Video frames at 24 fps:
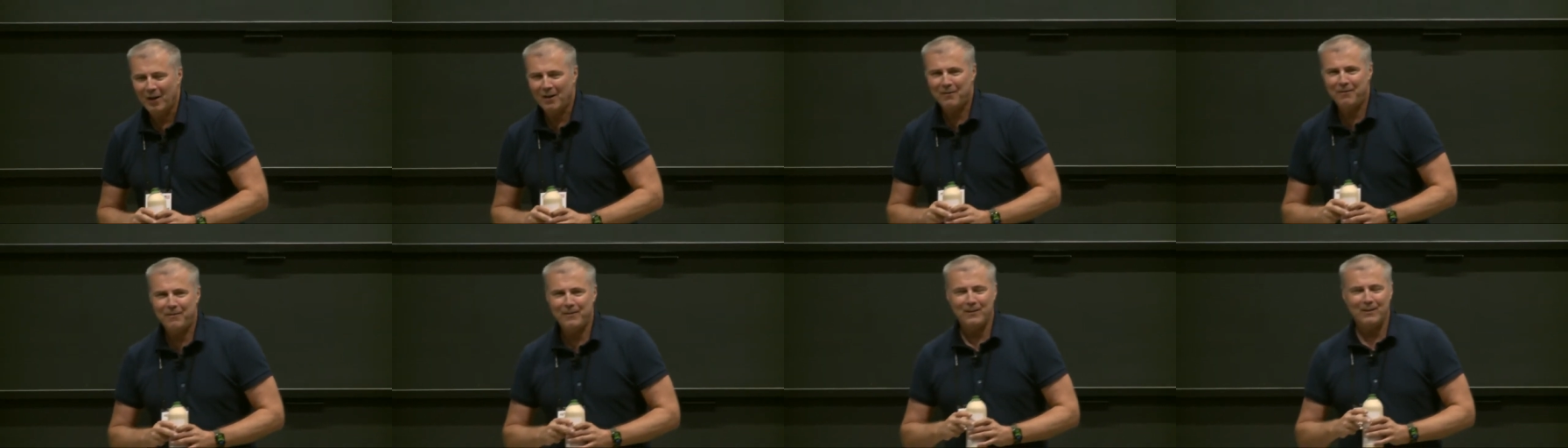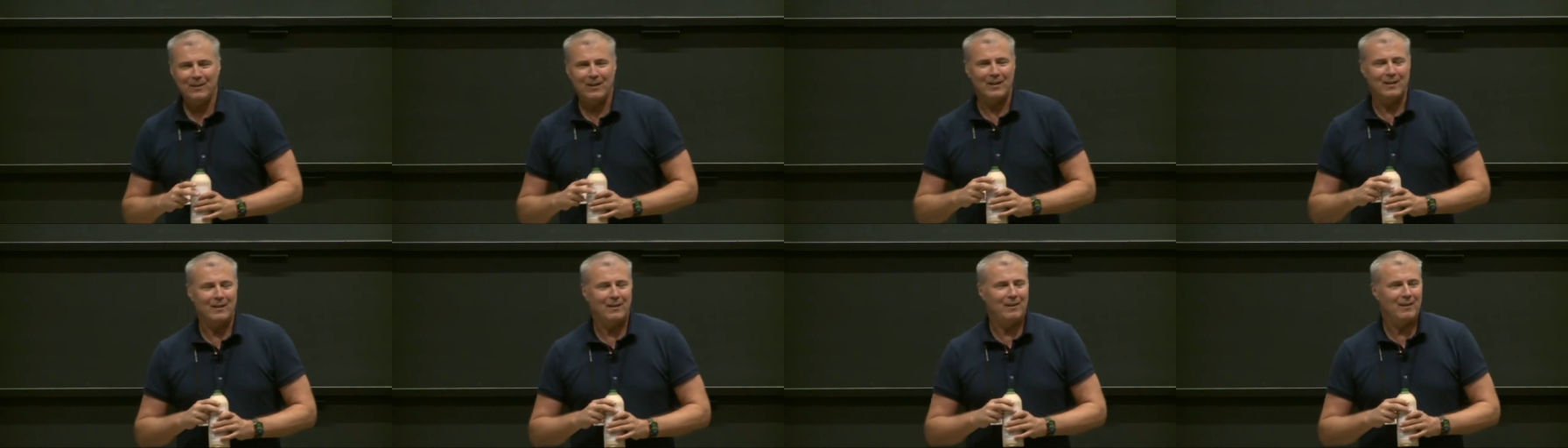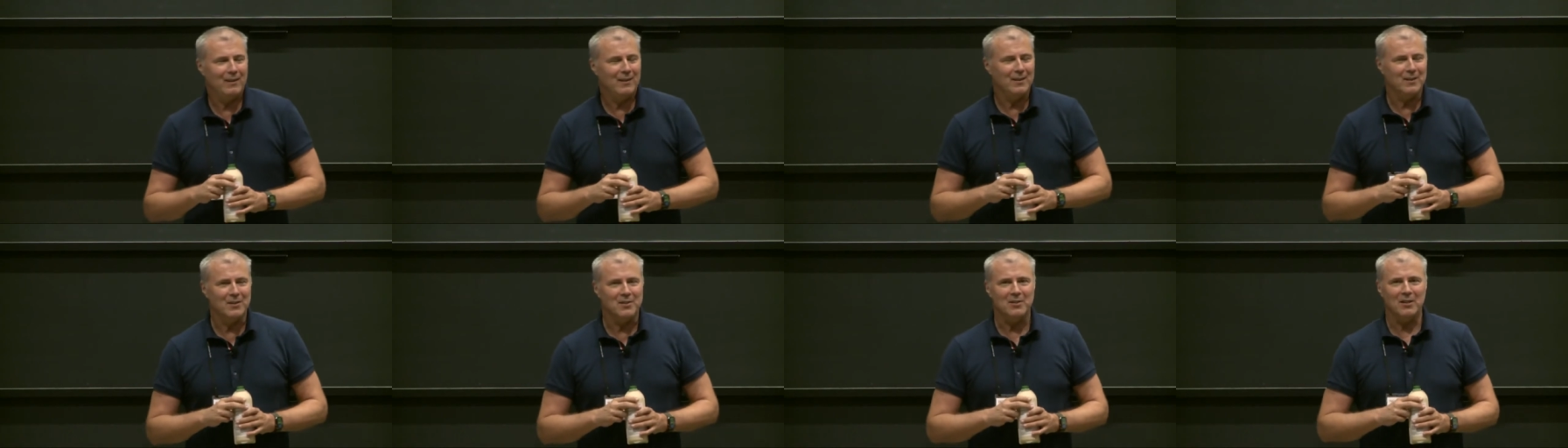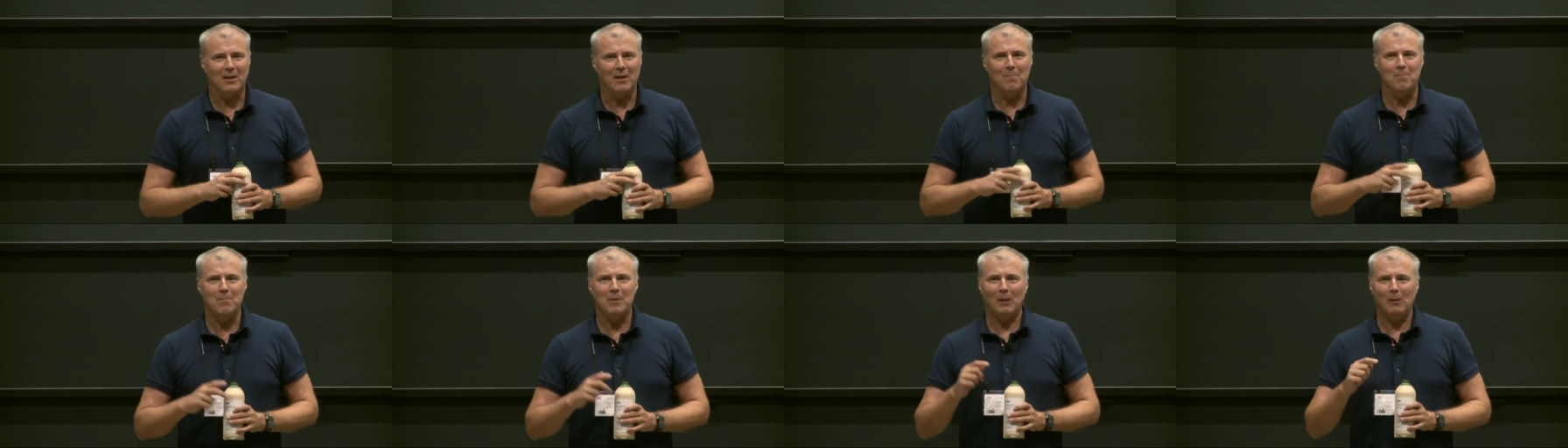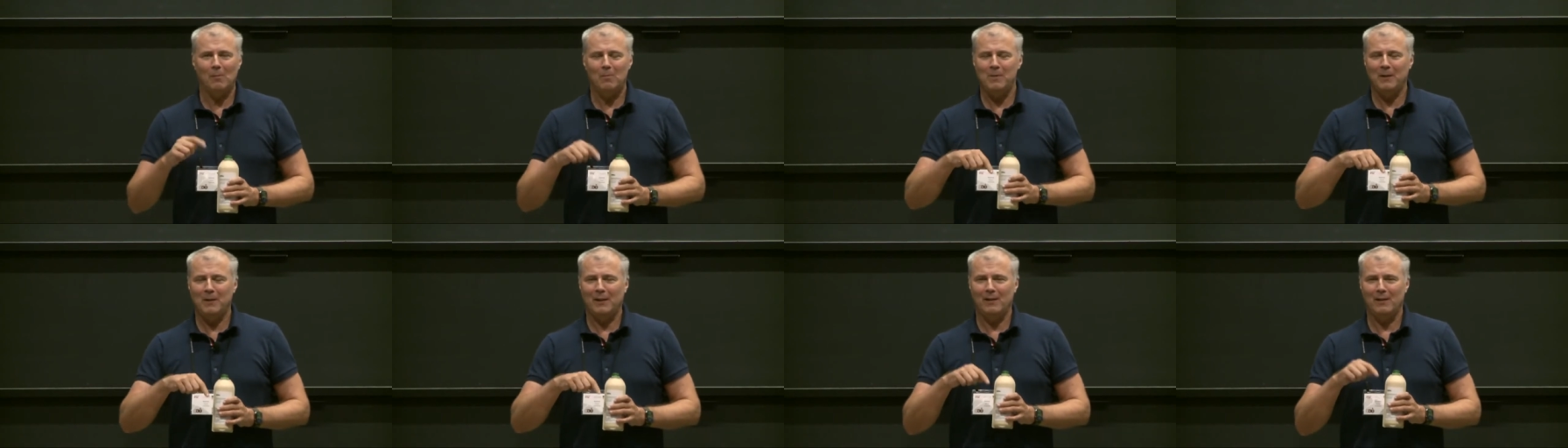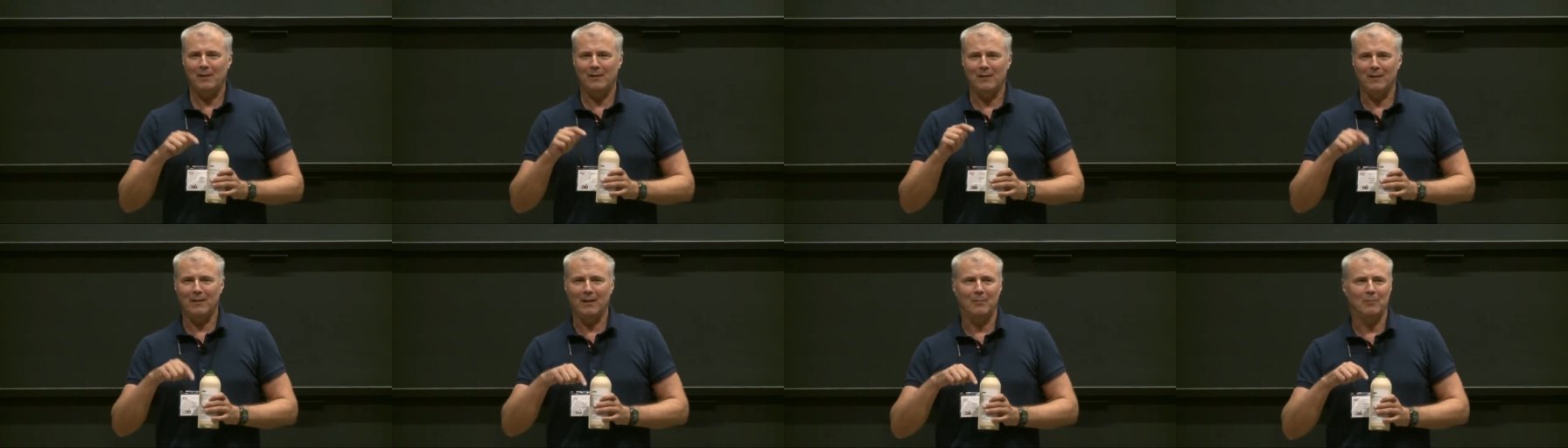I think it's appropriate
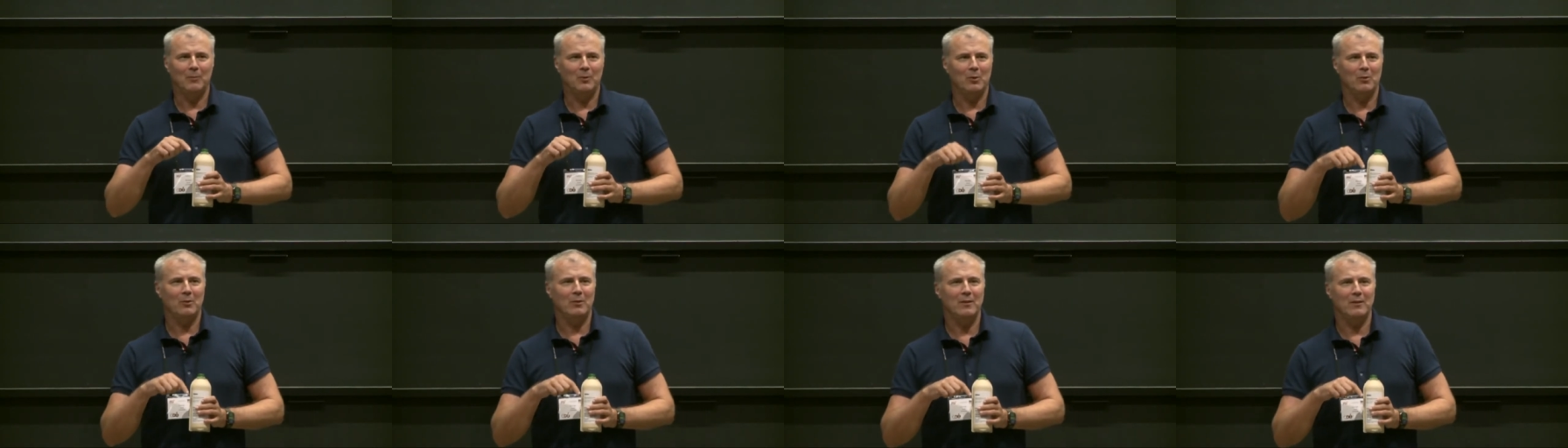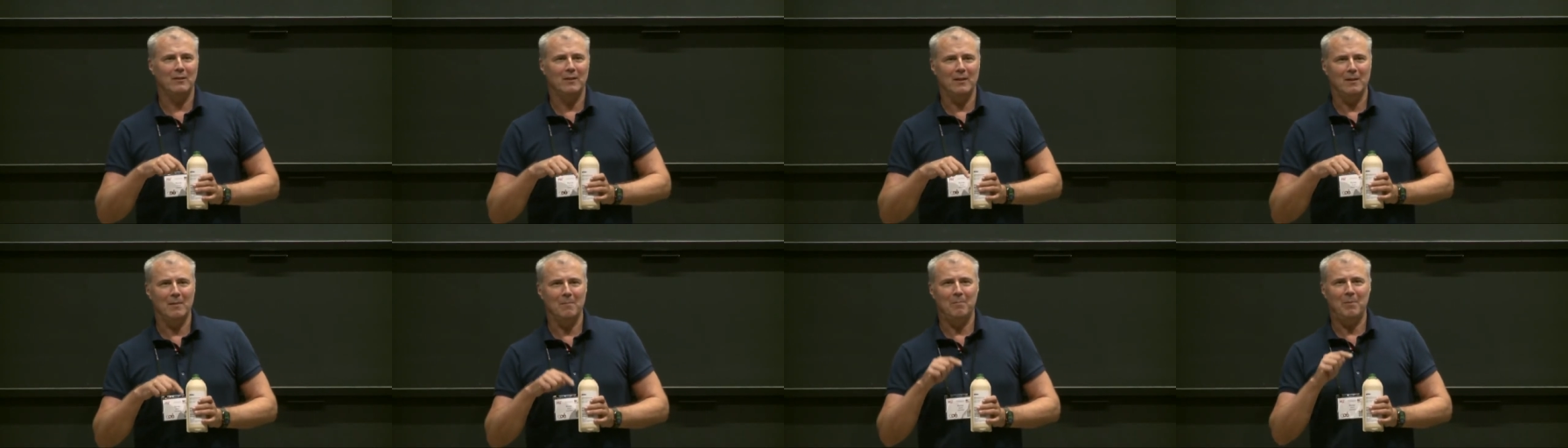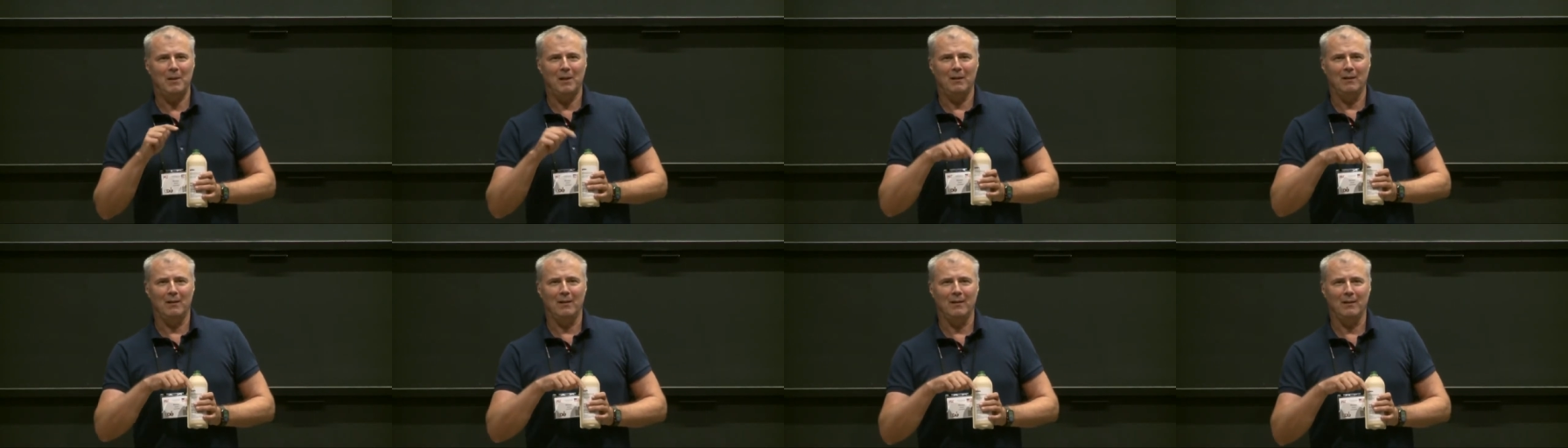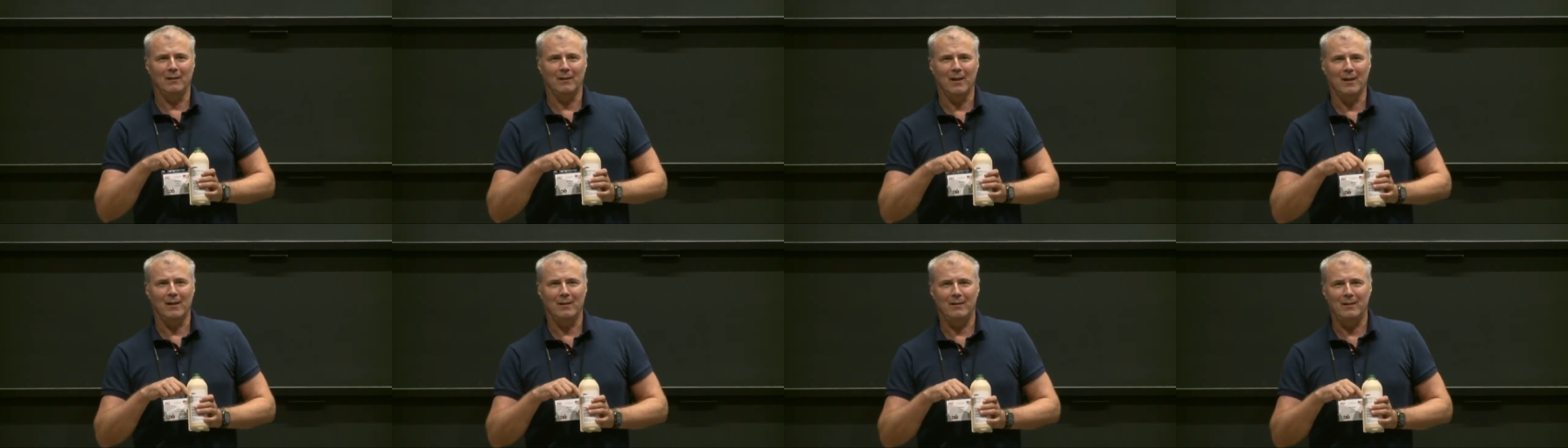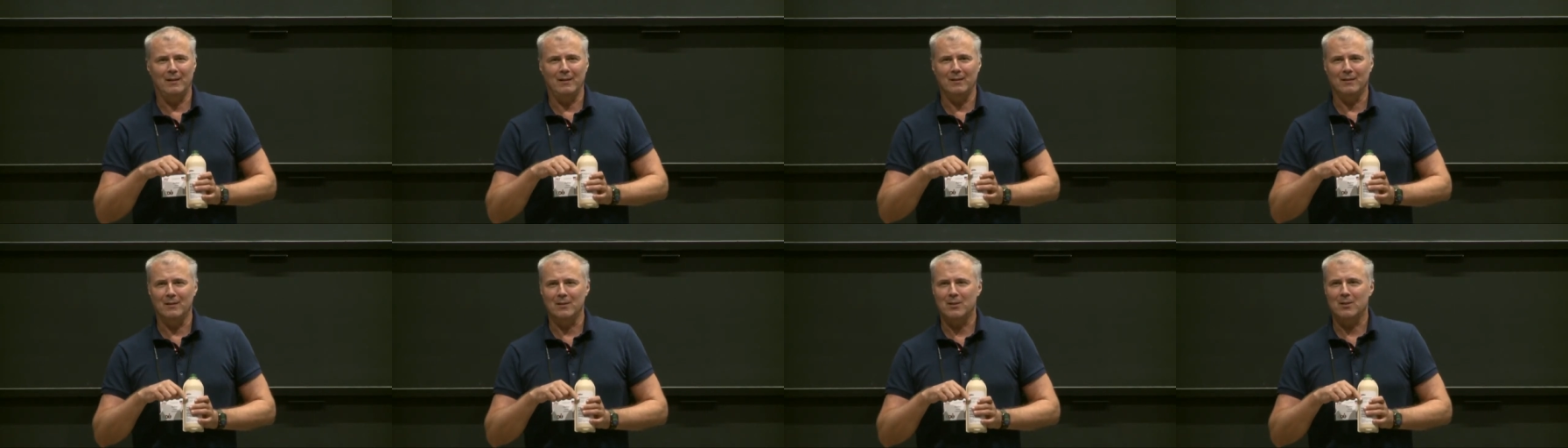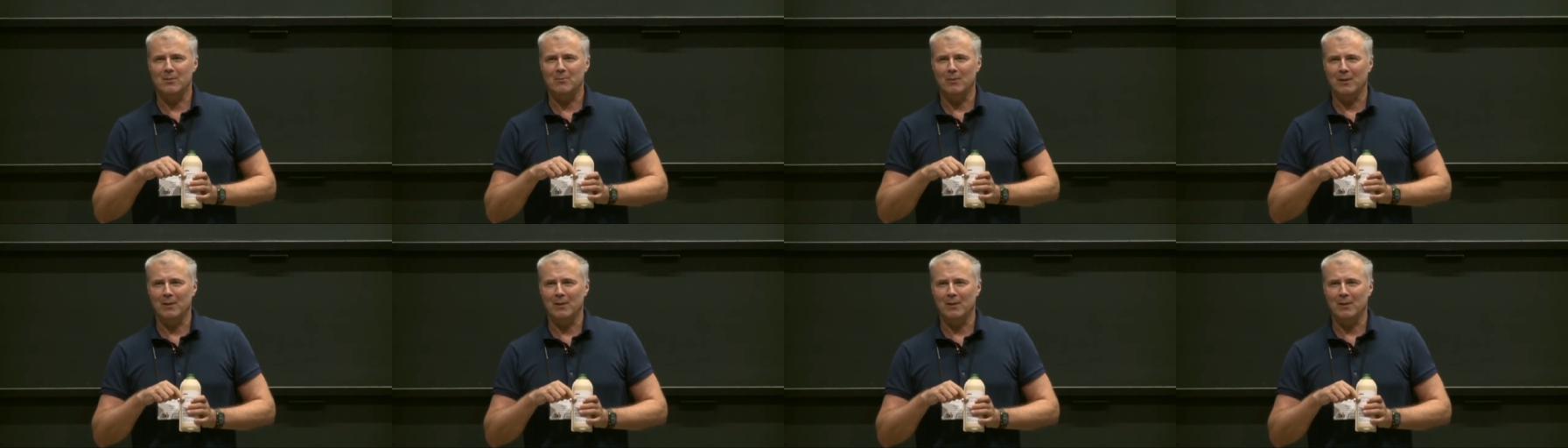that I'm talking in a building that deals